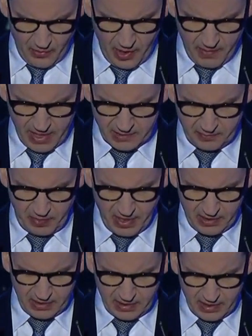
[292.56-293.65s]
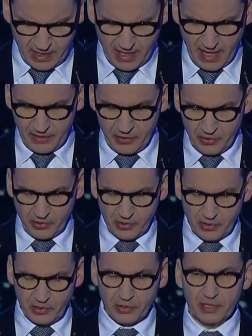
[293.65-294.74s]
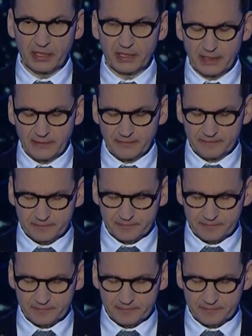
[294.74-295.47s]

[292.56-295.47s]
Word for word: we must build a new unity.